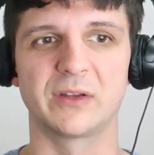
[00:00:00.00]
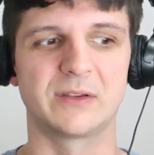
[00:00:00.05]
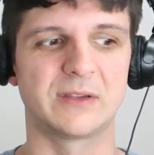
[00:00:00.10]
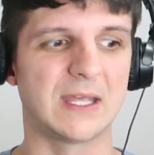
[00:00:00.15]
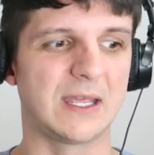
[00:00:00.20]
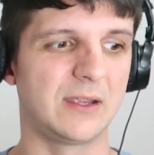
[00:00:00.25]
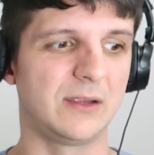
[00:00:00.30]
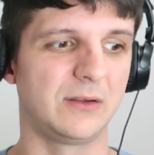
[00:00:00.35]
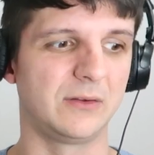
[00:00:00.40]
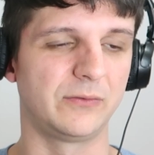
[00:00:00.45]

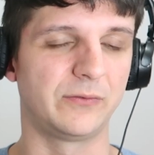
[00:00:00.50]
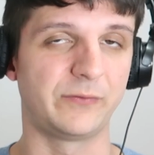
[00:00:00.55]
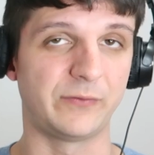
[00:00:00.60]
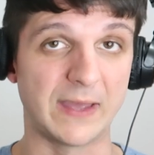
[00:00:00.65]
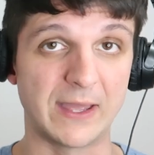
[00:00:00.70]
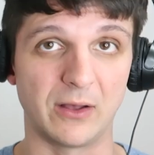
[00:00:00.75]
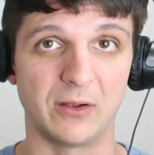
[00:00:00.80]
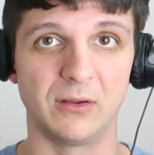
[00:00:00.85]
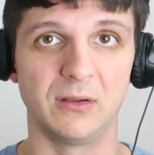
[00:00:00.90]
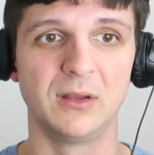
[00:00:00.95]
They
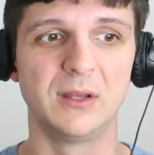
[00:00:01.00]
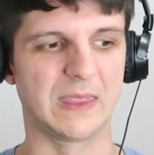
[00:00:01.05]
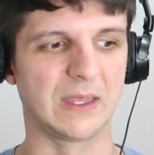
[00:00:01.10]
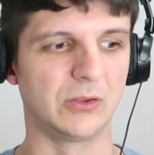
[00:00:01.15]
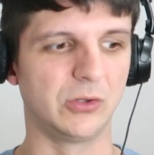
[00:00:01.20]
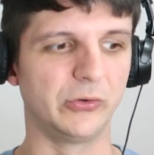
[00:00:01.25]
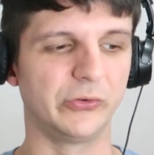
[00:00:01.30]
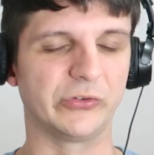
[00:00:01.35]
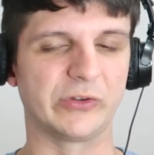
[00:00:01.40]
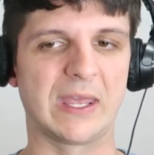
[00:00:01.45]
fail. They
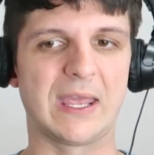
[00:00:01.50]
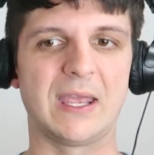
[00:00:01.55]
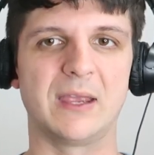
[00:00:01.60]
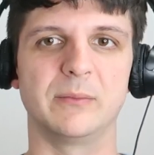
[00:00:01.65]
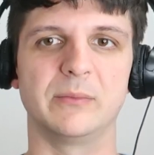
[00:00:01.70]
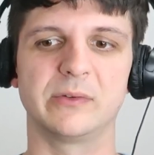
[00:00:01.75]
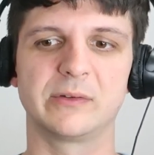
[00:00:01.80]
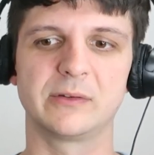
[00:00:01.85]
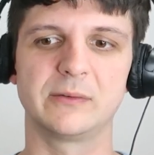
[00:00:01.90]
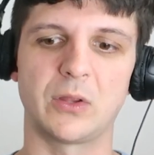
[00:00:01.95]
lose
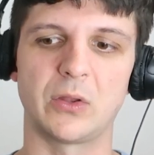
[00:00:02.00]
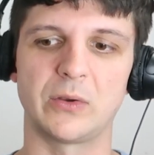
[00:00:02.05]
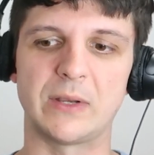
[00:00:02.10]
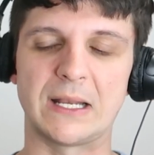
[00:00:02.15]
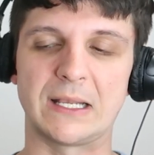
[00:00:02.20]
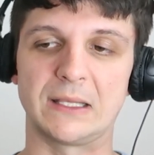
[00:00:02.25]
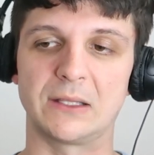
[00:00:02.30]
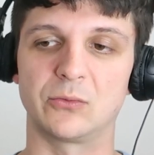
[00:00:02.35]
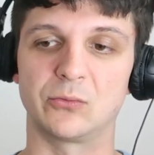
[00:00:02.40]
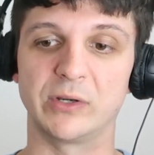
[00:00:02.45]
games, although
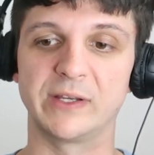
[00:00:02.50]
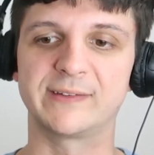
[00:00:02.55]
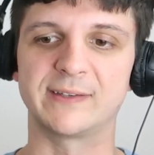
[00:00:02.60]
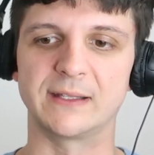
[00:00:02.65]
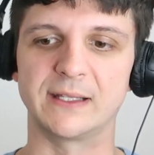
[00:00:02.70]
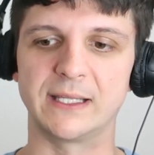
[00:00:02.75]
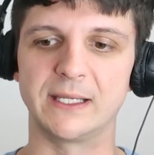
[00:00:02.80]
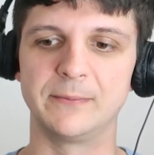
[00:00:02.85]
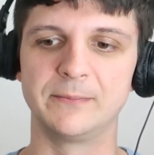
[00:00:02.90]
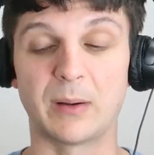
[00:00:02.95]
not
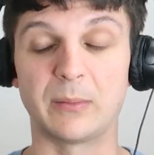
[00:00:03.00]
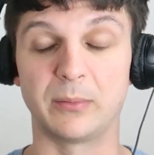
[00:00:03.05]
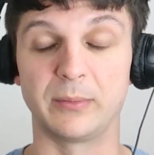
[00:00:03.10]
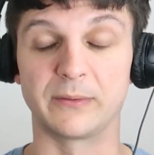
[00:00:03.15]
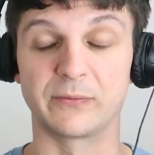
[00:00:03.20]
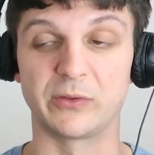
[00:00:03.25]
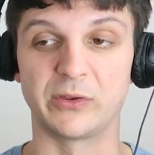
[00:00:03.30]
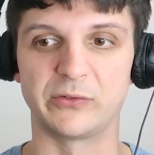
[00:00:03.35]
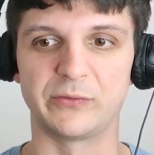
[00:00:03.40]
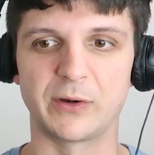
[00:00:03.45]
recently, probably
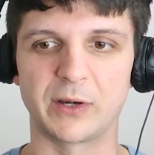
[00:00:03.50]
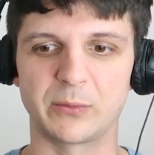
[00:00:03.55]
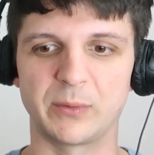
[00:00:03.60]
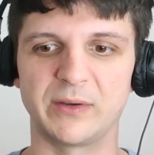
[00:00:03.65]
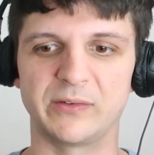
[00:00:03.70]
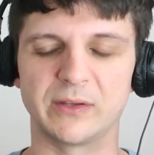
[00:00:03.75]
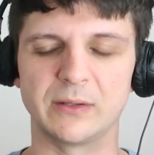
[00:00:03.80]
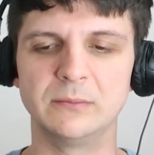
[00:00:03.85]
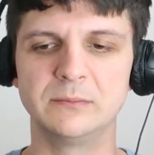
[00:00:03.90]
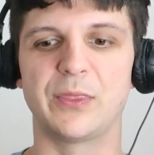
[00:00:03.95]
for this very
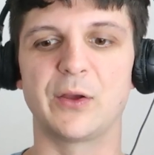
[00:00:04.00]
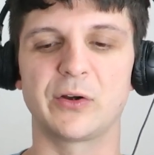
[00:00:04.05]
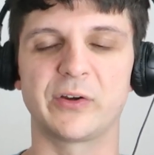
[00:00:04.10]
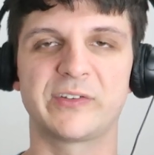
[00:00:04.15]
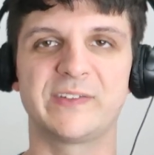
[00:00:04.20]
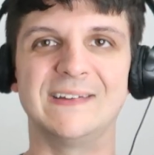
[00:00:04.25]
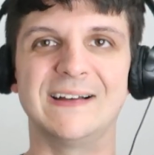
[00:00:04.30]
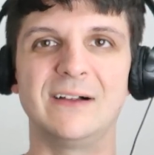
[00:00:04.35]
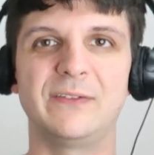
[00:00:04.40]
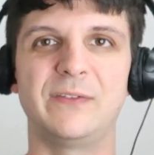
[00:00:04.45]
reason. They're
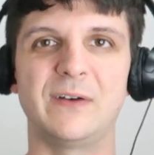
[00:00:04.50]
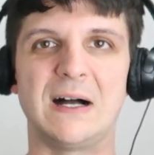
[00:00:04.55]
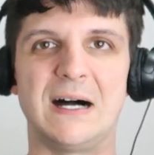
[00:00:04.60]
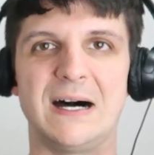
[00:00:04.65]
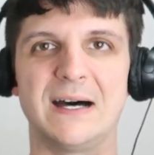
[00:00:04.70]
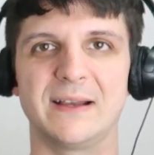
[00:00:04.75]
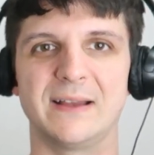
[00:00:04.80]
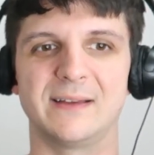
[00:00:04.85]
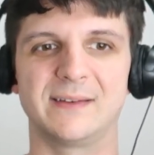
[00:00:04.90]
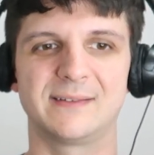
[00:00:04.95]

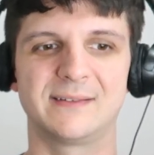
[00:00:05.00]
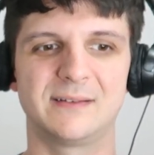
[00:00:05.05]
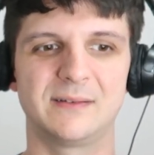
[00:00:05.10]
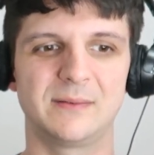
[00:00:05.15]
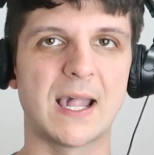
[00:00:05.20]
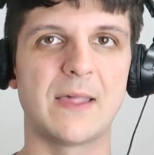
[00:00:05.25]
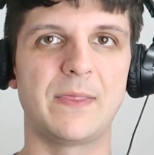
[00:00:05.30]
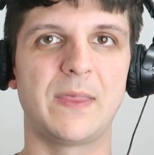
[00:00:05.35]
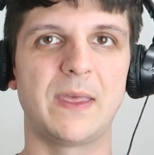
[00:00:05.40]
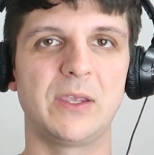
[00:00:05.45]
self-honest
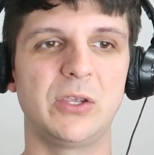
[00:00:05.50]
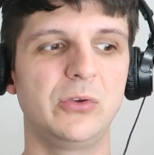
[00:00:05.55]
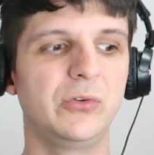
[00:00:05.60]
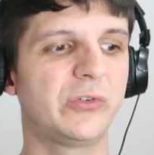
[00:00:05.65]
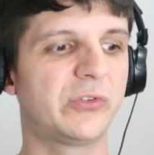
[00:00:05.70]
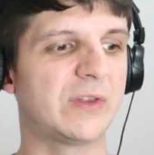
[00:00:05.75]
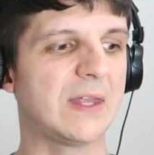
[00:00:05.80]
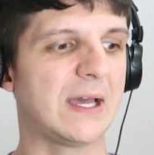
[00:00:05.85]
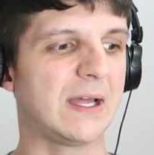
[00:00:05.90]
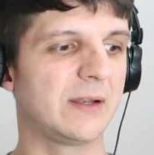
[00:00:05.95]
and they
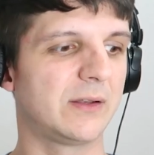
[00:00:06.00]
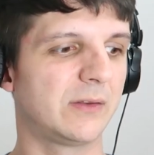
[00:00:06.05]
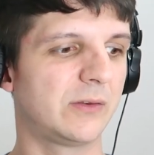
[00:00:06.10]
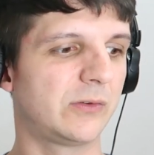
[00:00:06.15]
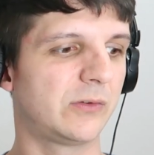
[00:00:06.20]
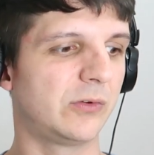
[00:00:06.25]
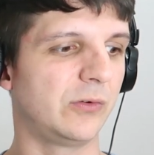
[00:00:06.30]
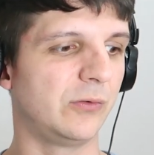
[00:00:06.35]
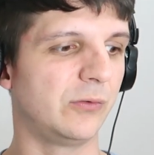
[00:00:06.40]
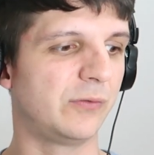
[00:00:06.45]
use that
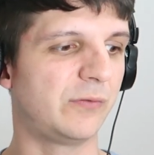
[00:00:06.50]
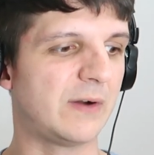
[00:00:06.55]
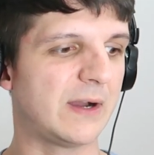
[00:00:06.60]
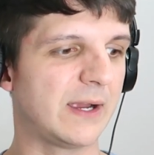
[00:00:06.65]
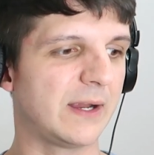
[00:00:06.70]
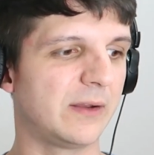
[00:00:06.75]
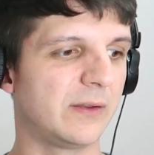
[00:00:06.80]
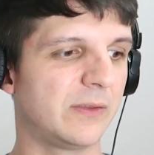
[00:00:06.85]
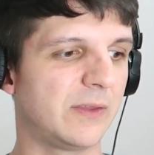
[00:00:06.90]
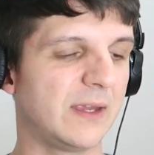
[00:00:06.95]
to
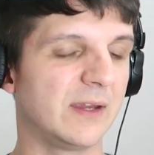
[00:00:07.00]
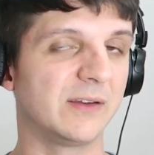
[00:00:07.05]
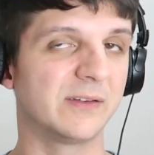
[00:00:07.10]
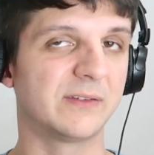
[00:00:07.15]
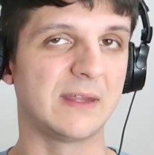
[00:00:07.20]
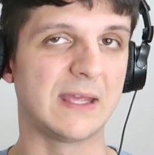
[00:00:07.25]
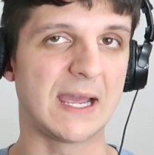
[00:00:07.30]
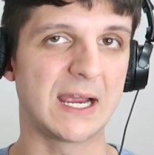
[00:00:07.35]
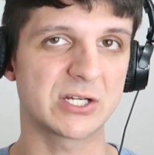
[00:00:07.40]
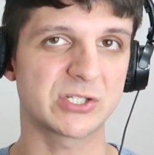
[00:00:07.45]
find things
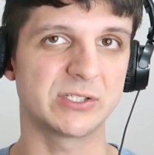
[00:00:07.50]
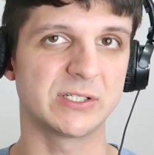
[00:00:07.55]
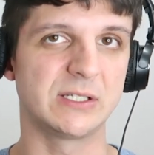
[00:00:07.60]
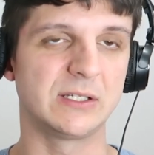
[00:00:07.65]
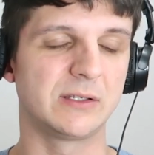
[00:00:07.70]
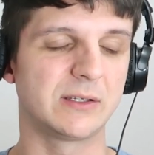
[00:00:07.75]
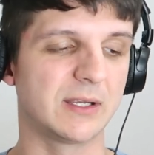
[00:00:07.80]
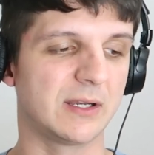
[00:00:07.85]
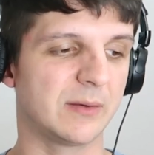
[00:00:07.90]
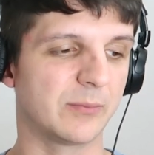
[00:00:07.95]
they
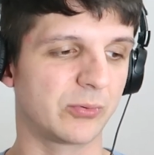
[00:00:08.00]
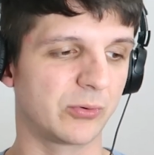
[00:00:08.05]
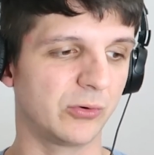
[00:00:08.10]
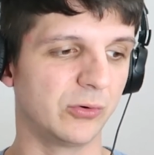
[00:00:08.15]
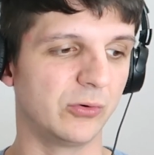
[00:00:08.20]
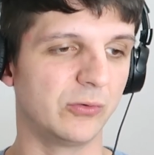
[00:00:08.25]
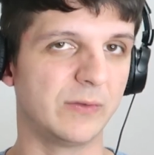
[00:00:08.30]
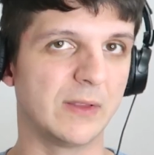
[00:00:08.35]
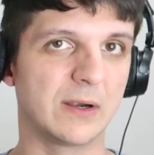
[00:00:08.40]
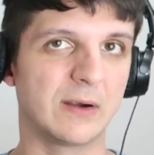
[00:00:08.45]
actually can
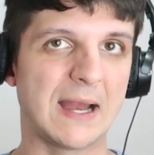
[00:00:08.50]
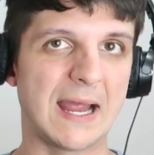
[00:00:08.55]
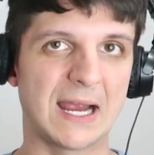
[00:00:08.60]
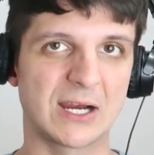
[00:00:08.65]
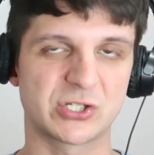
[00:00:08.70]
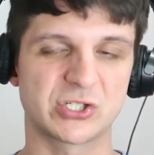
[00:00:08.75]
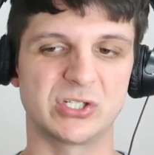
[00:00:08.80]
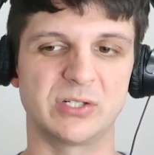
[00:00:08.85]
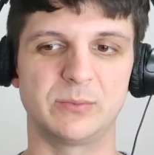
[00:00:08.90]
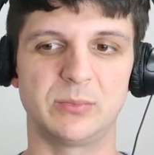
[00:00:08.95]
improve that are
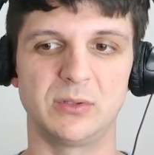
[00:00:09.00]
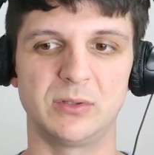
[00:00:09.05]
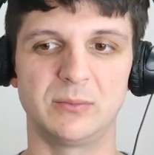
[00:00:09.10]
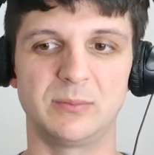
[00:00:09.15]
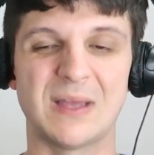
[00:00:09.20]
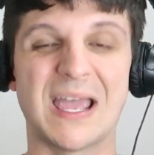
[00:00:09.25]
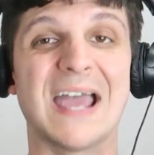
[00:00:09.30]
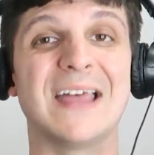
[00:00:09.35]
actionable.